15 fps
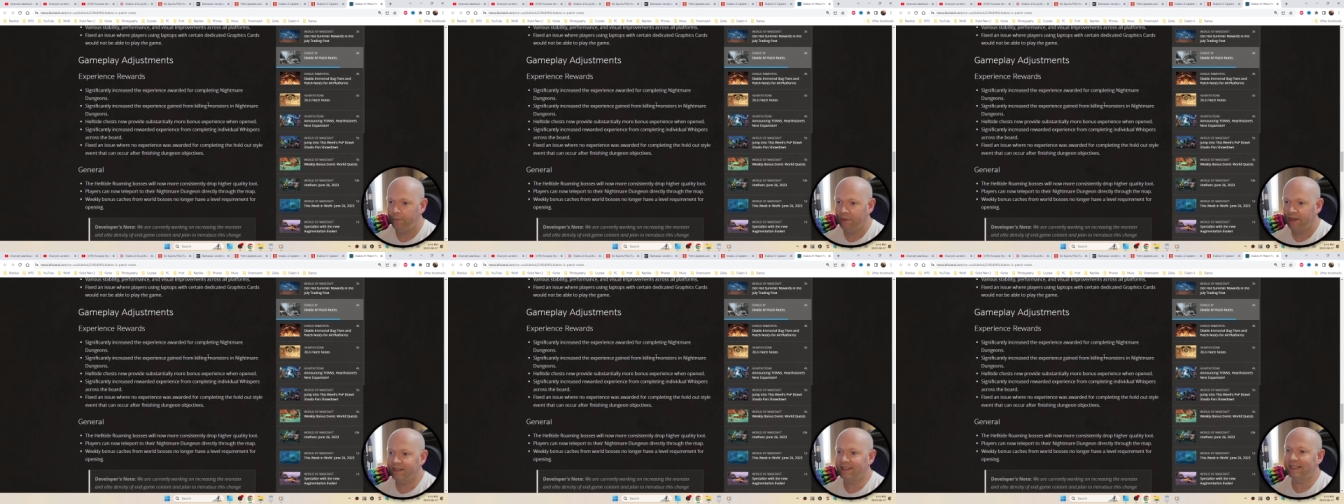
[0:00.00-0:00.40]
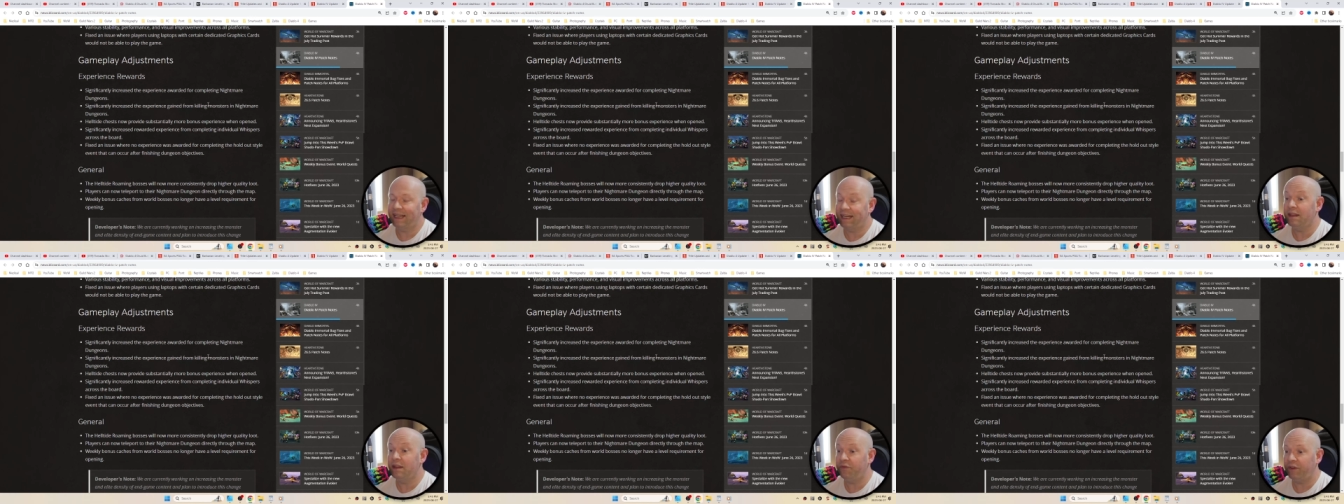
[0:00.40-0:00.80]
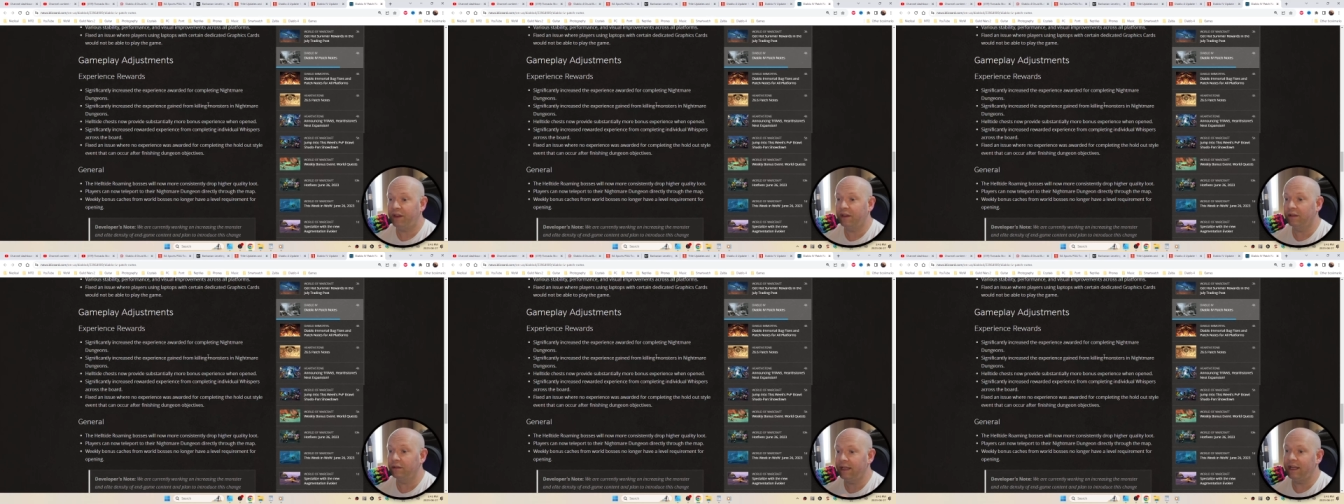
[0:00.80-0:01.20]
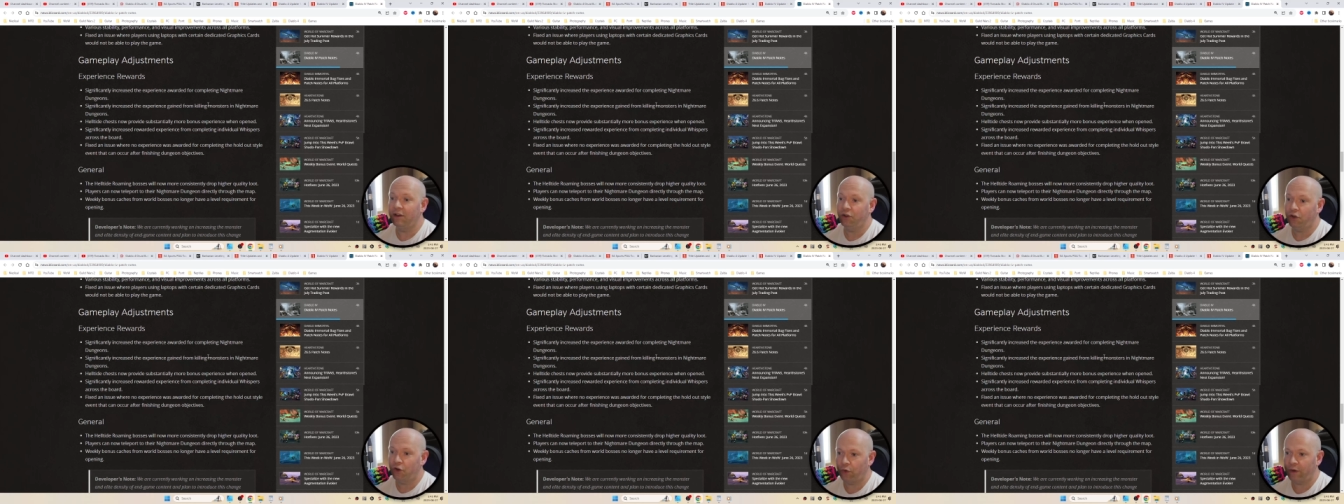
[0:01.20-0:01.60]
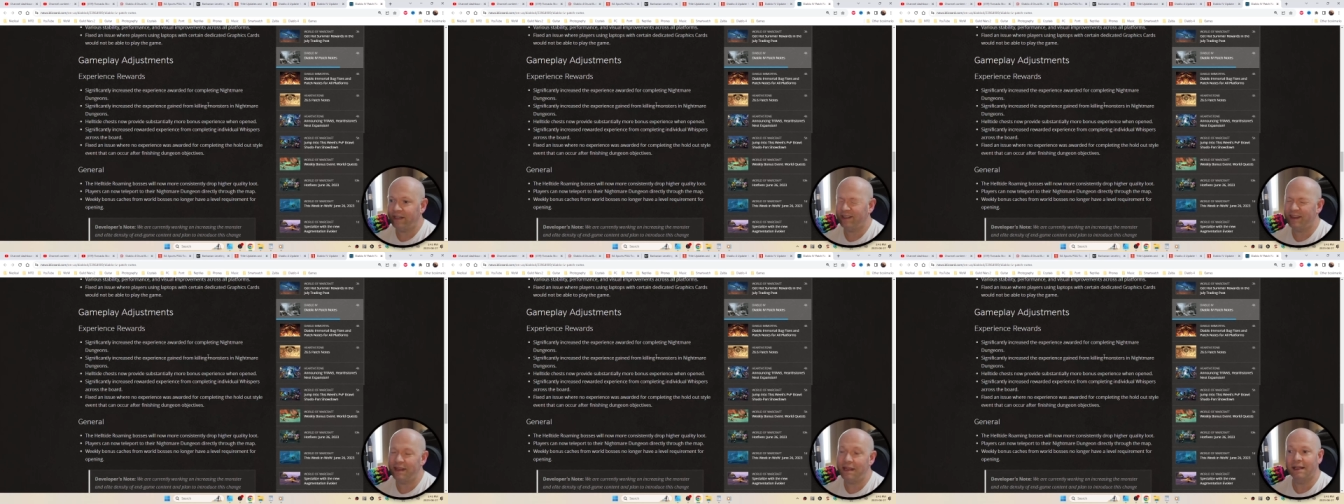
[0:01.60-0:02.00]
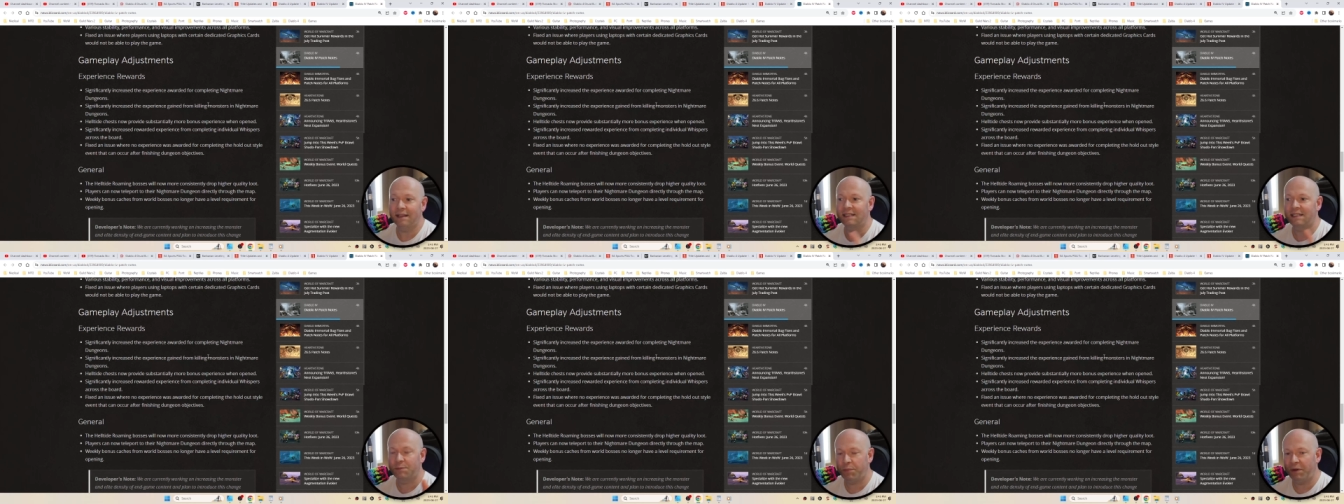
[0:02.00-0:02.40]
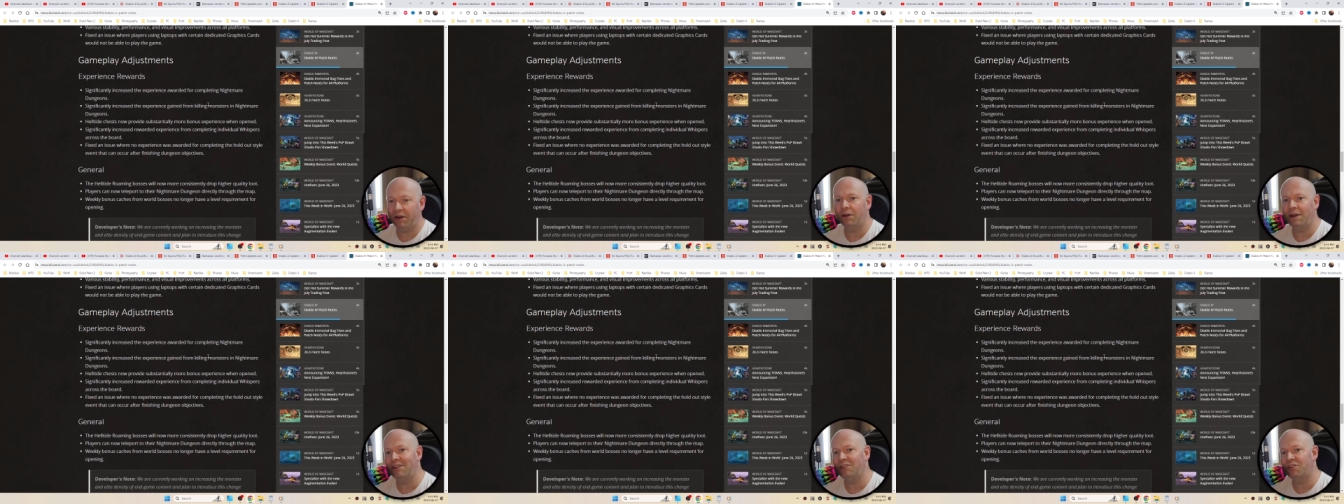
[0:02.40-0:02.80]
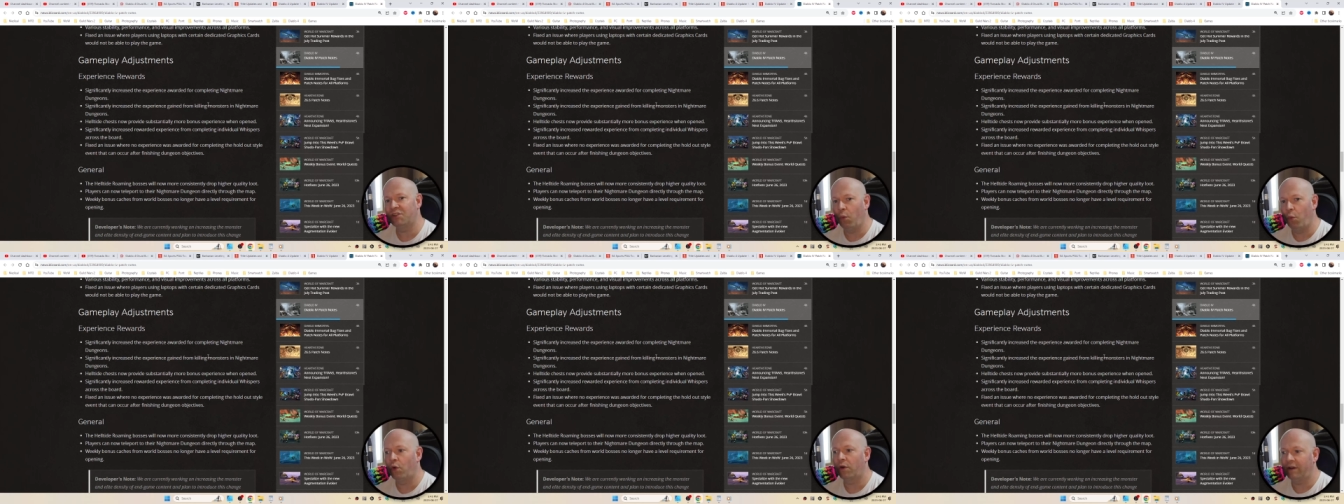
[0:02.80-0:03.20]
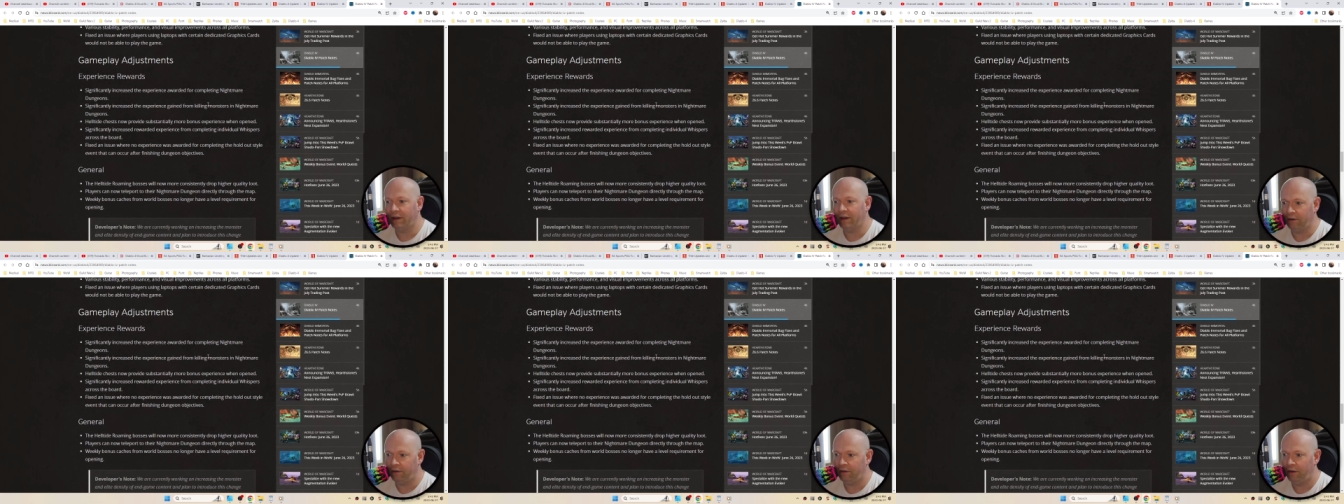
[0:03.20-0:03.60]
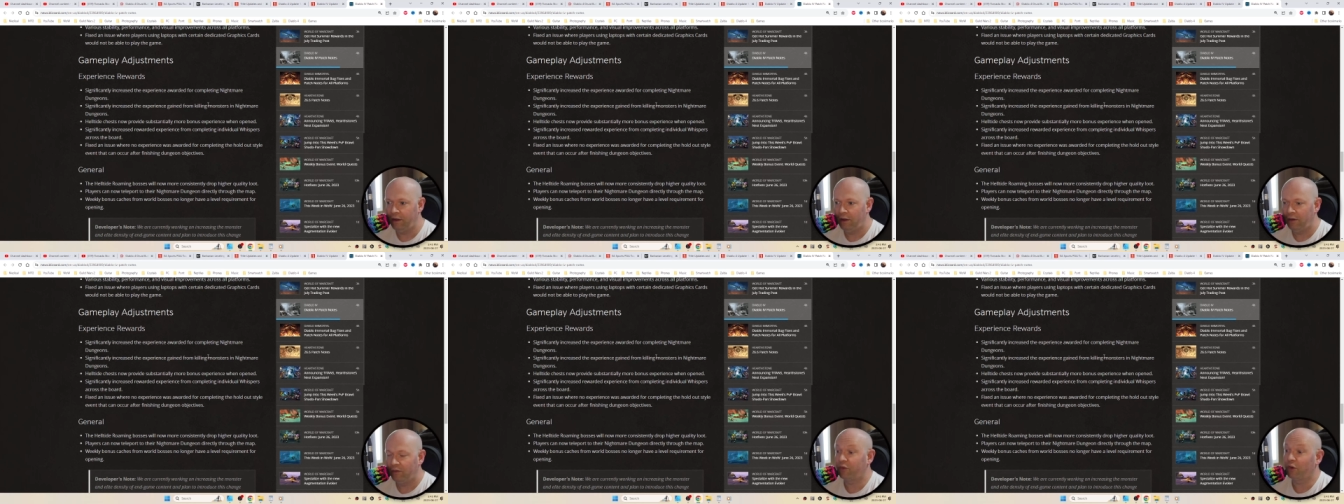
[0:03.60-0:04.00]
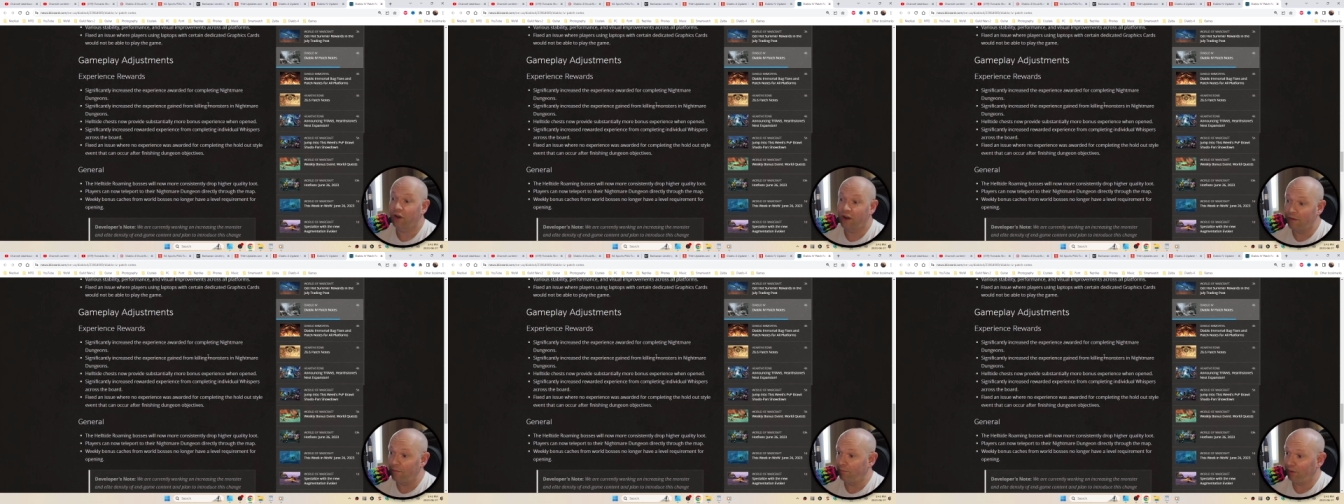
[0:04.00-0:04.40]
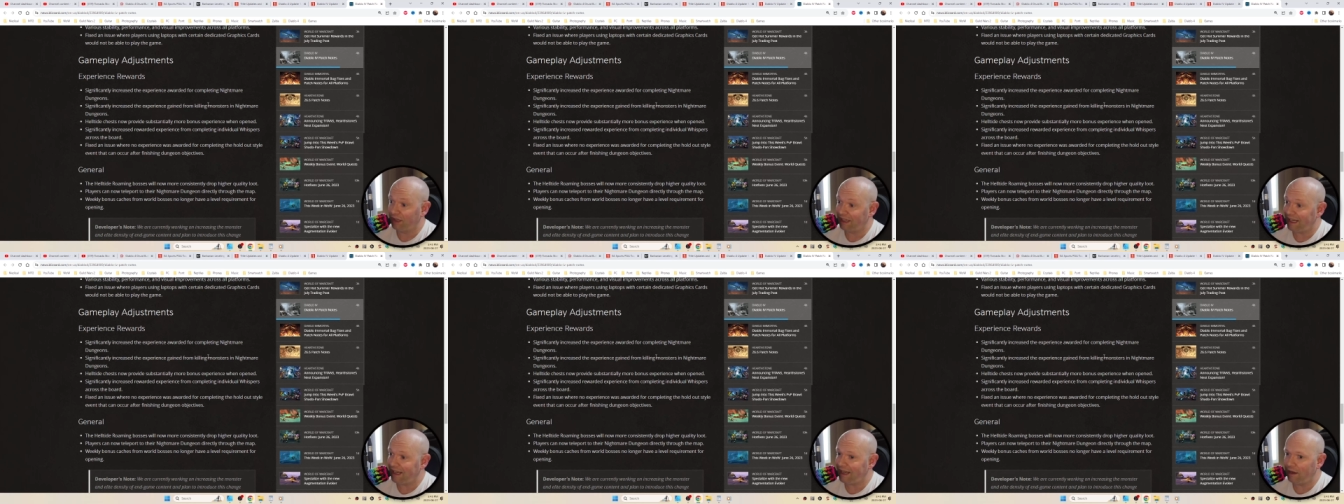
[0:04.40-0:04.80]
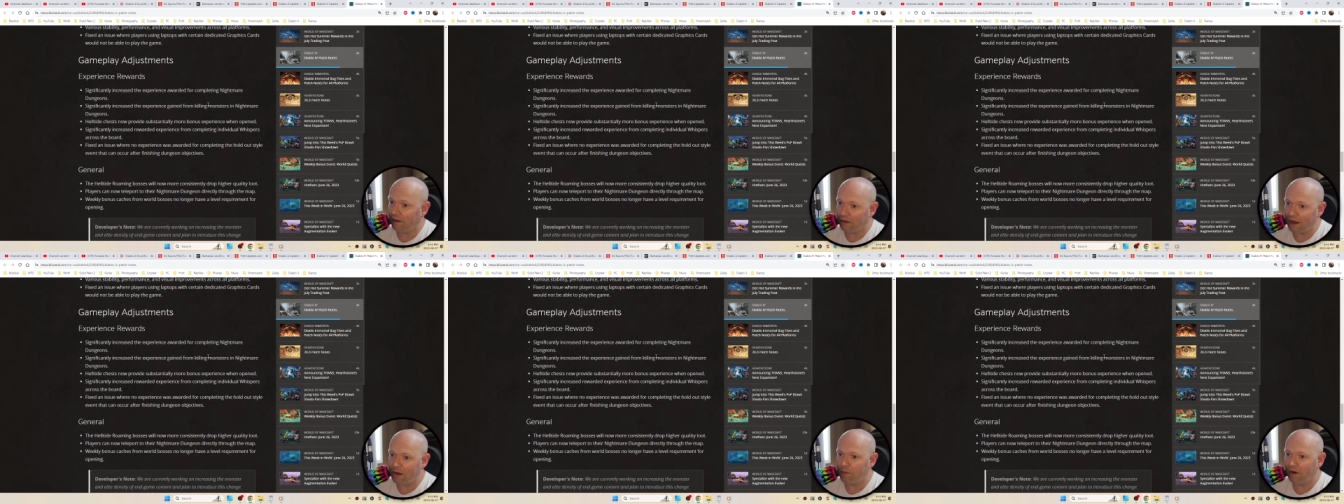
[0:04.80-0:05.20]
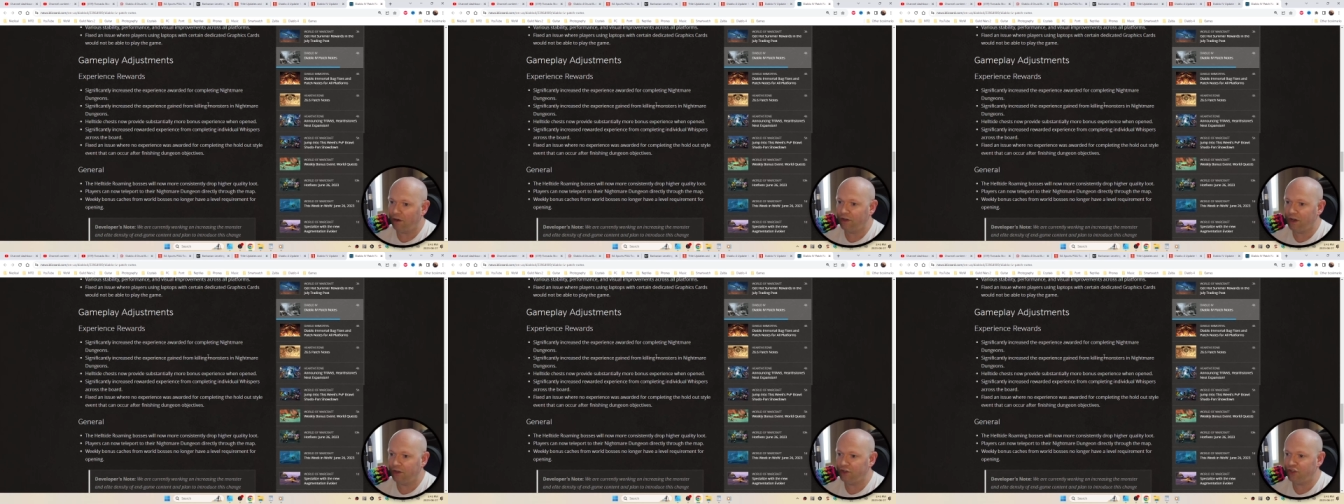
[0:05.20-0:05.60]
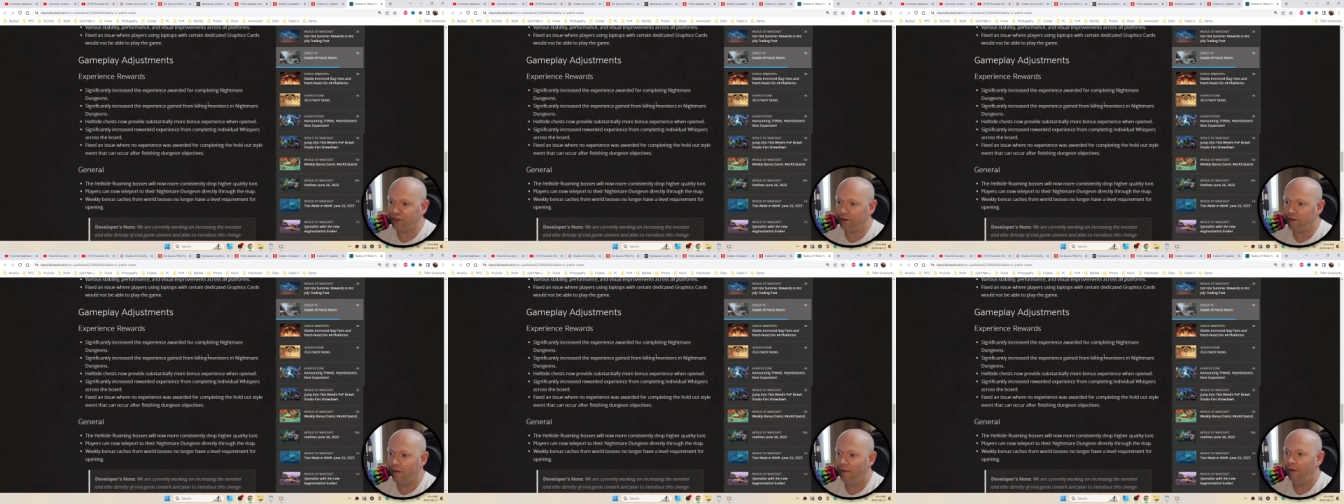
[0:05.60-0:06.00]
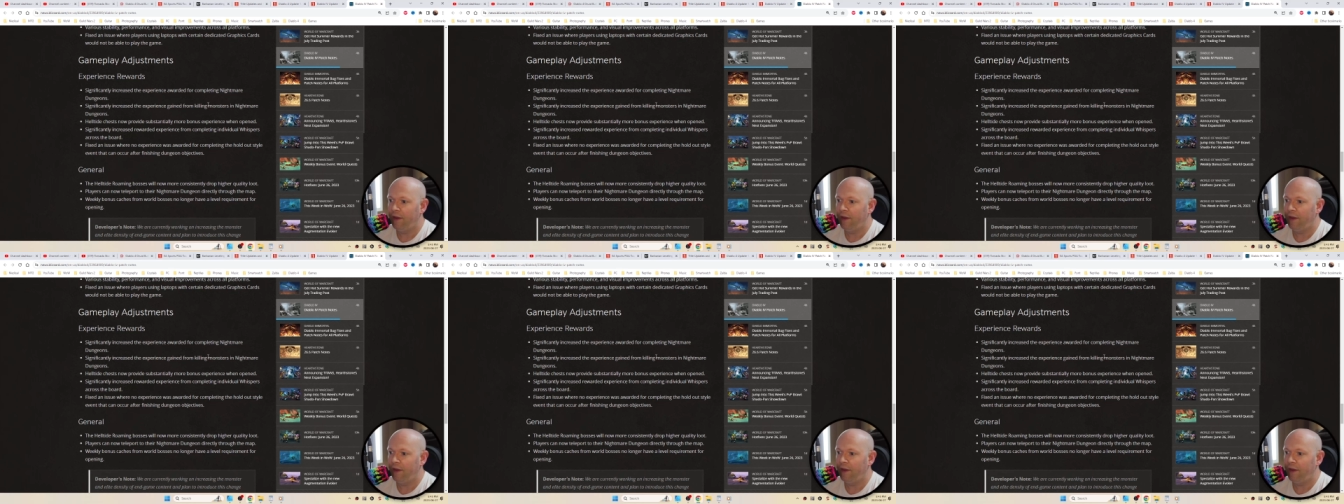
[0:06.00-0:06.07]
Significantly increase the experience awarded for completing a nightmare dungeon,